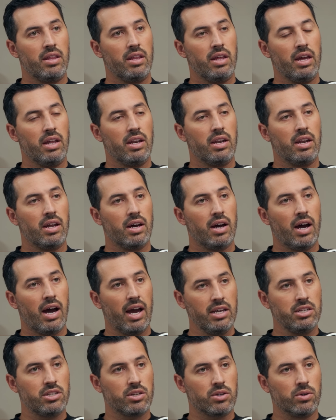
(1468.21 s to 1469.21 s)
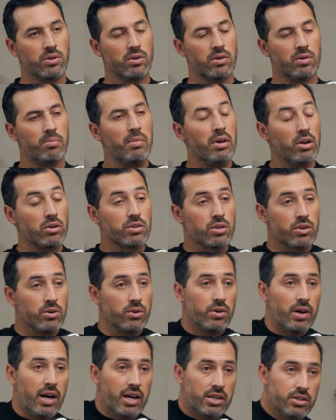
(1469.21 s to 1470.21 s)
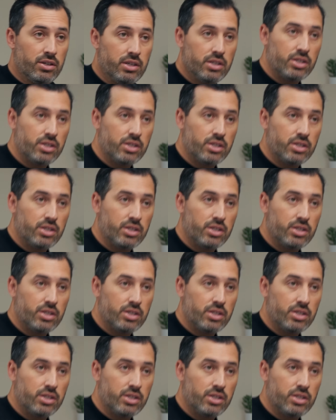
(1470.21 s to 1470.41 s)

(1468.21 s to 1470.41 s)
in high school, middle school, actually,